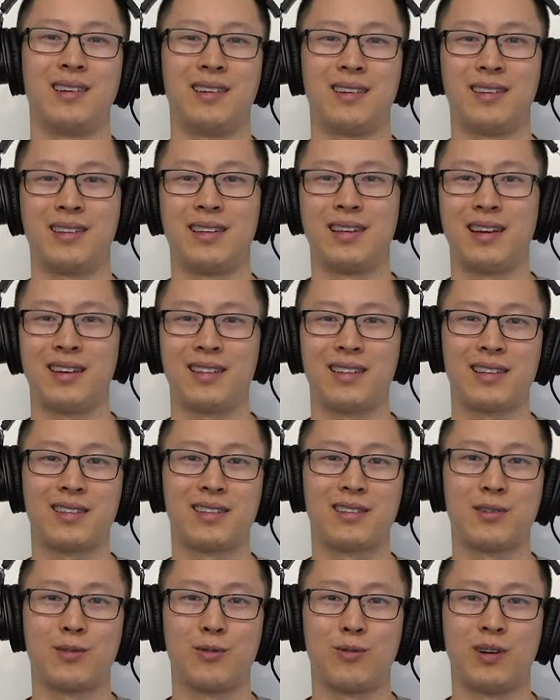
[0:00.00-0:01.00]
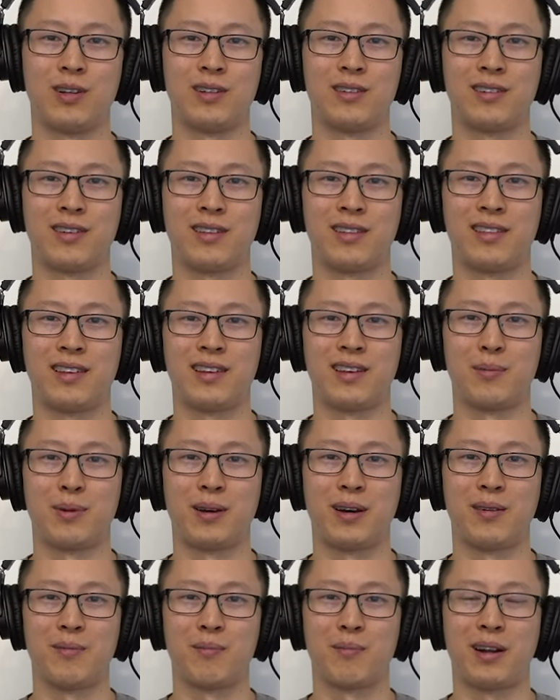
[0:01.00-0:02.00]
Yeah, that's the one good thing
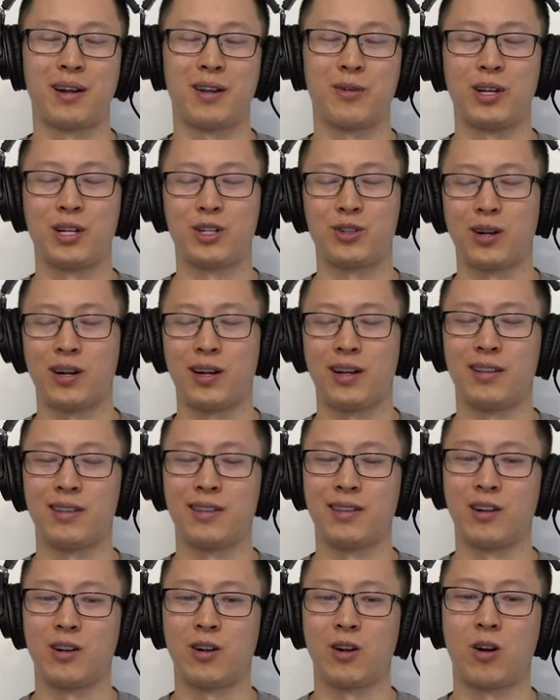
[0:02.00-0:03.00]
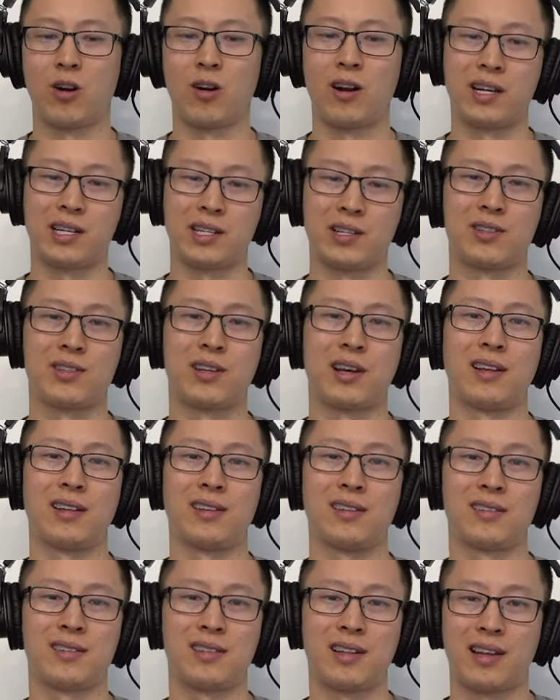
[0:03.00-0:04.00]
about bodyweight training. There are
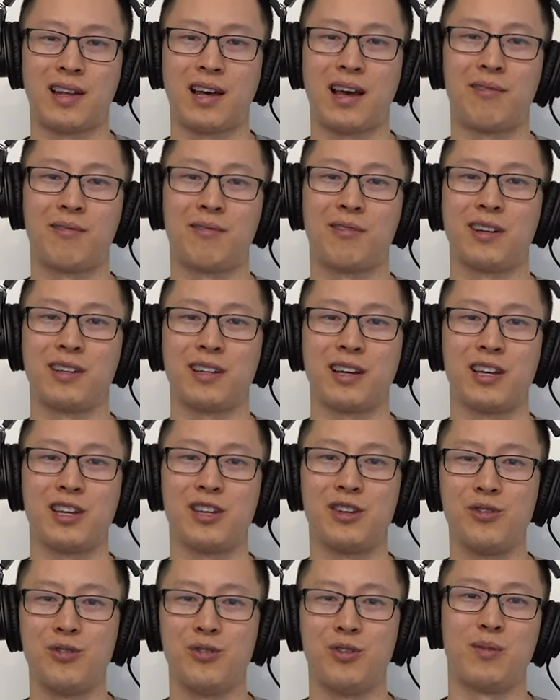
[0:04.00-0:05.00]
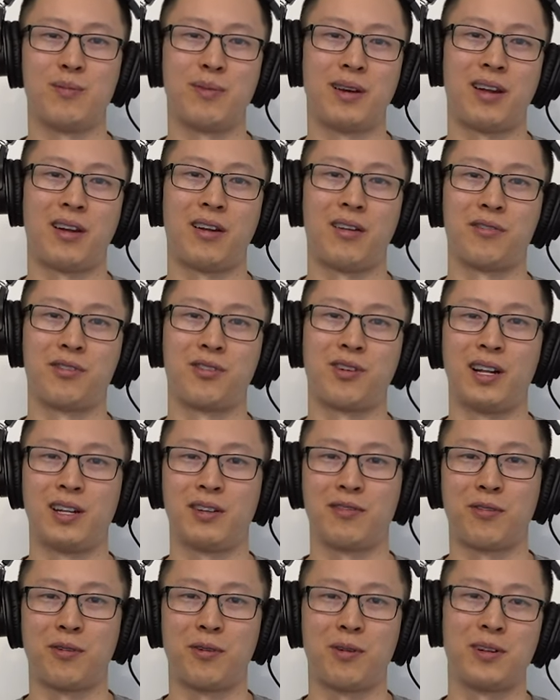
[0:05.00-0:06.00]
exercises that have like a huge amount of
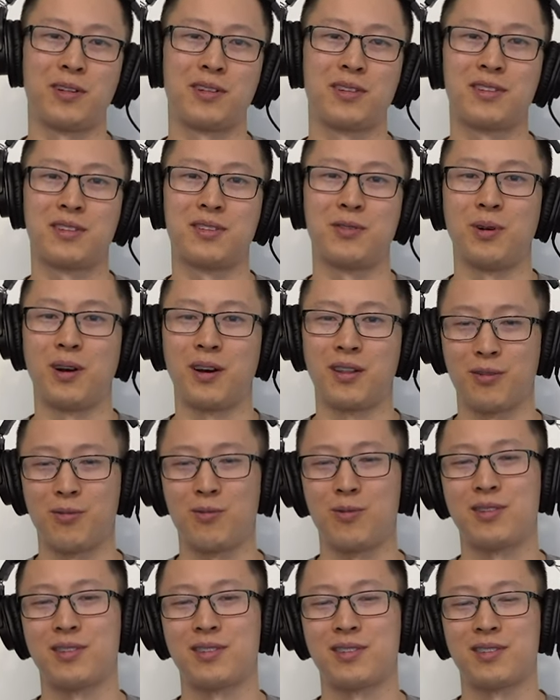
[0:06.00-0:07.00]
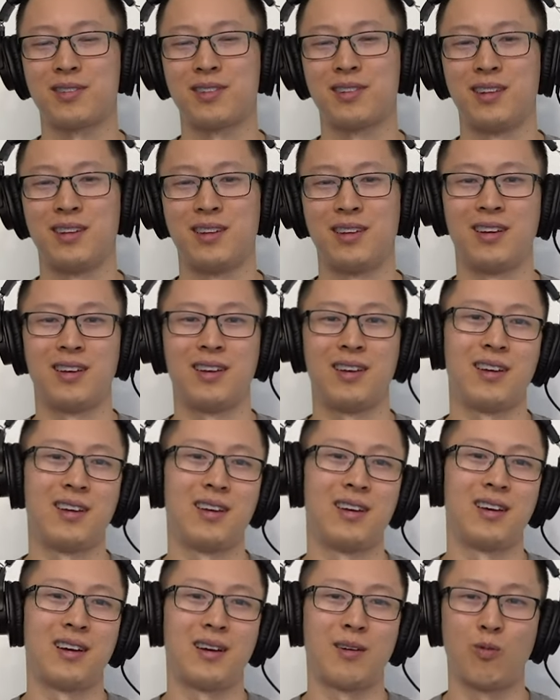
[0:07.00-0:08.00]
transference to other ones.
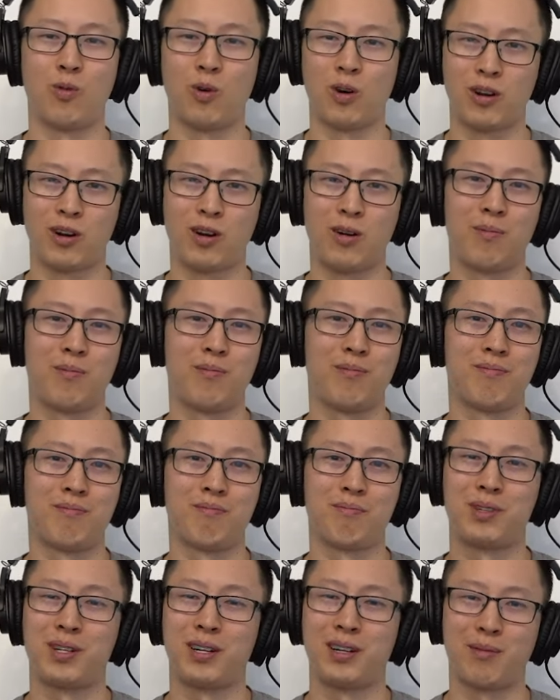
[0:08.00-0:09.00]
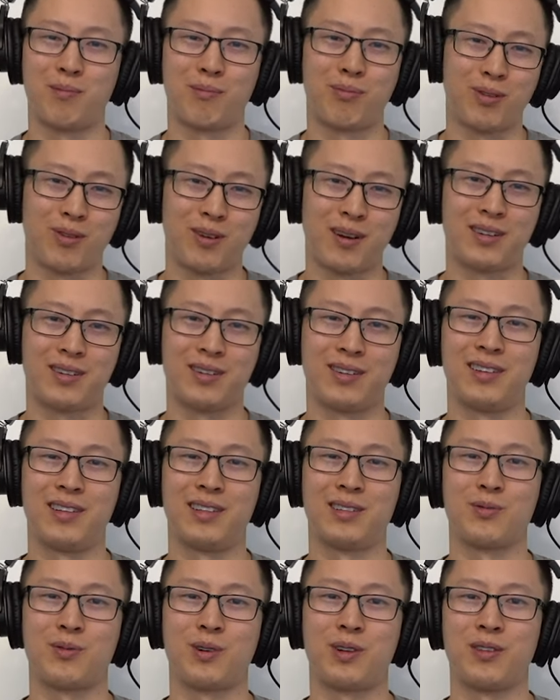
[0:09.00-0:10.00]
Uh, one arm chin up progression
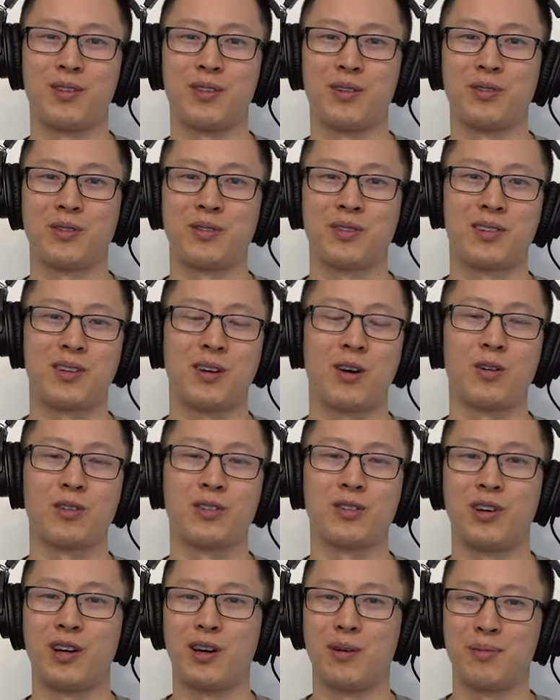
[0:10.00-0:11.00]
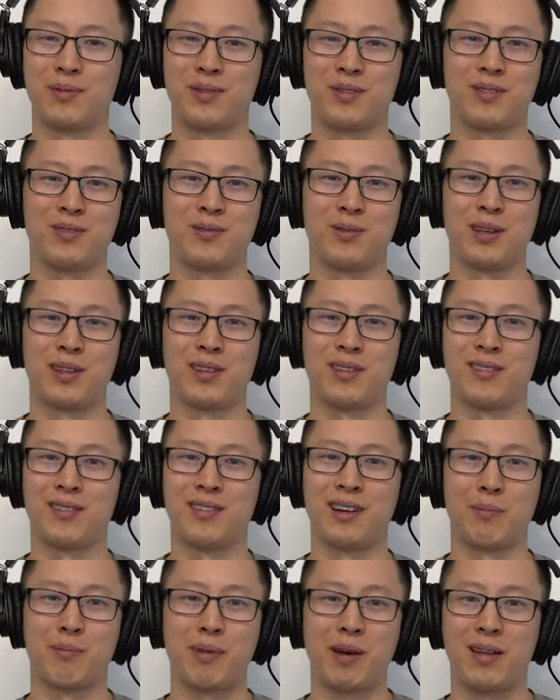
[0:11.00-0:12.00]
is one of those. Also helps with
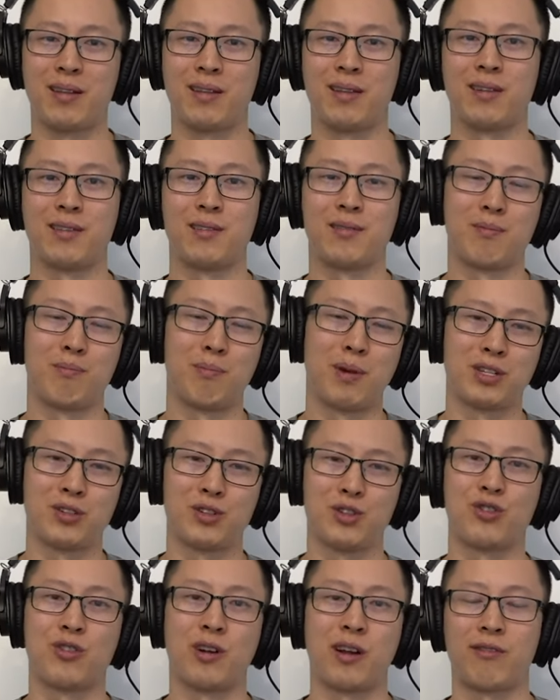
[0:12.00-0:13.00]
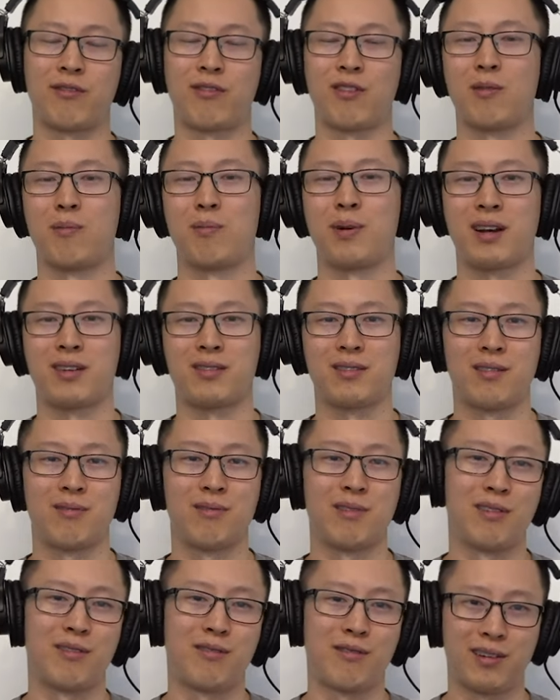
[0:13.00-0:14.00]
like back, the muscle strength for back
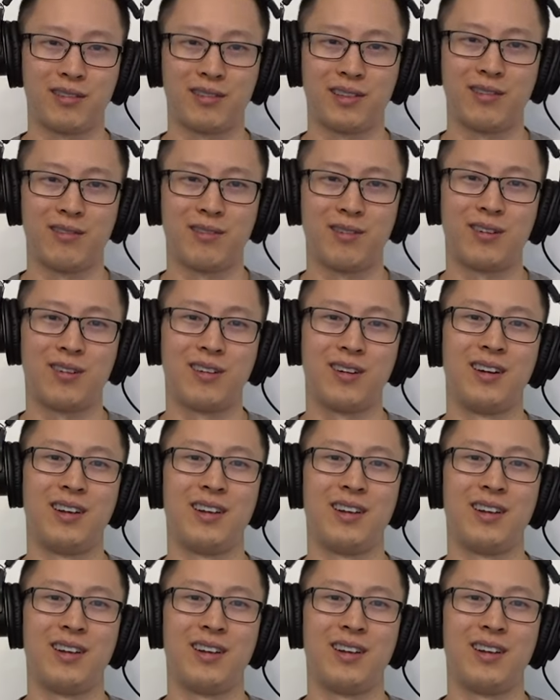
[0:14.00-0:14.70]
lever, front lever,